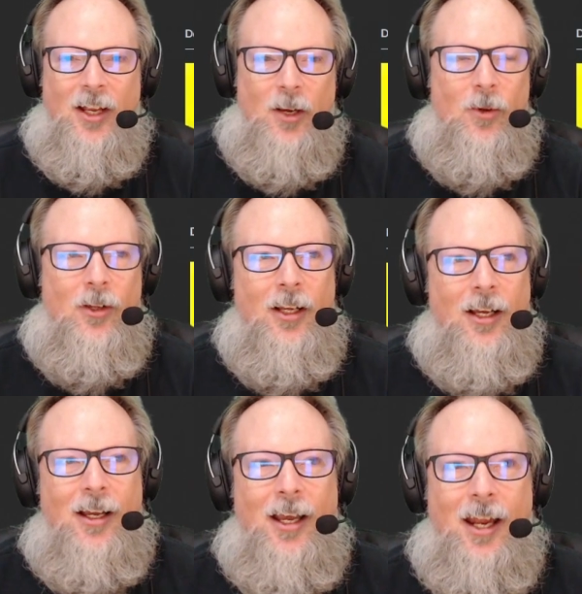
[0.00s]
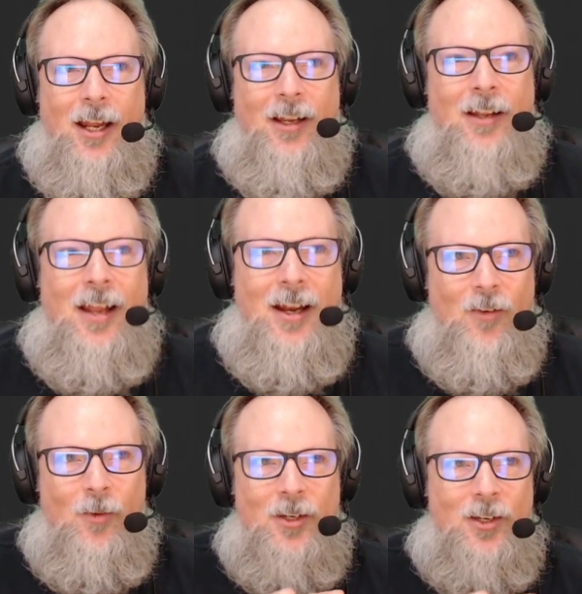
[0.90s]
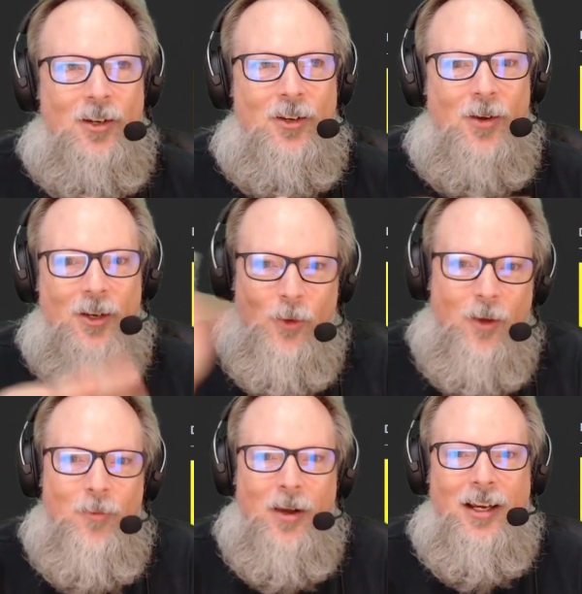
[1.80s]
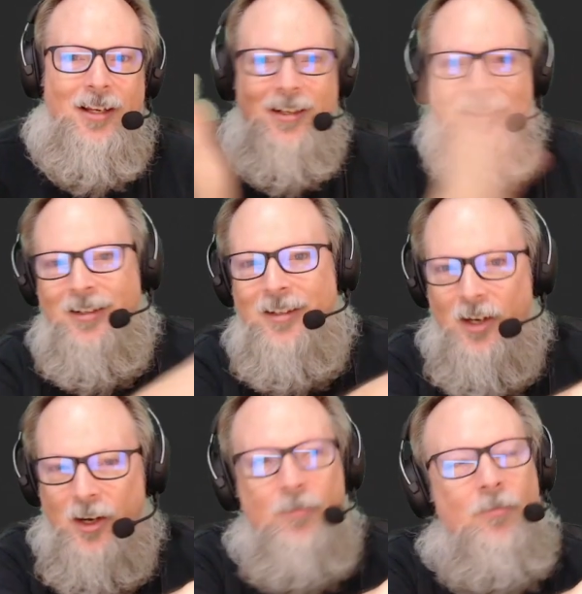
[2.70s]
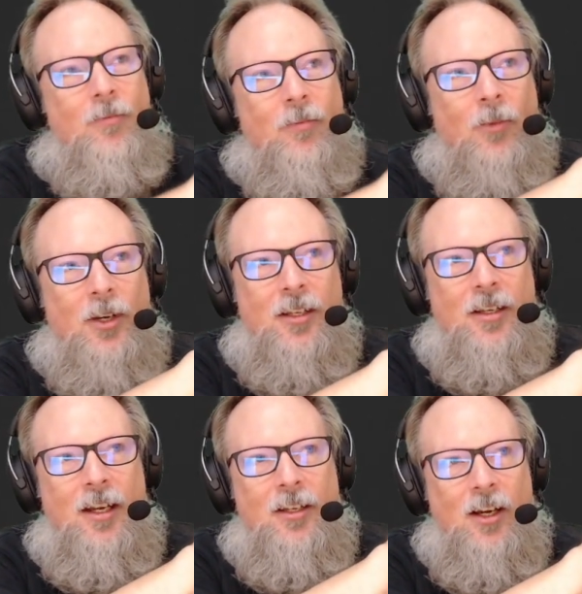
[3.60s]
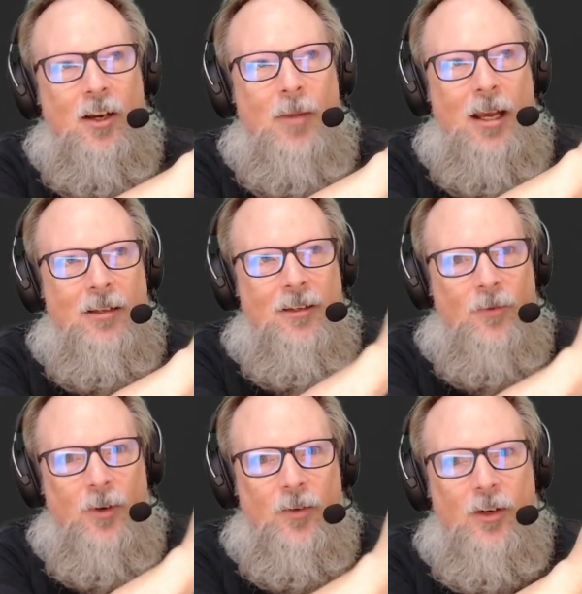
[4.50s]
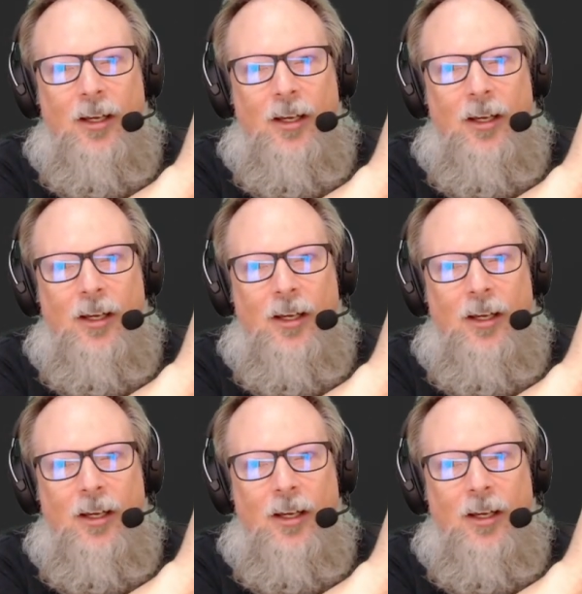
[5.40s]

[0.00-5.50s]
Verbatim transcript: Like, well, and then everyone starts going 12 Monkeys. That's because what is his name? Terry Matthews or whatever.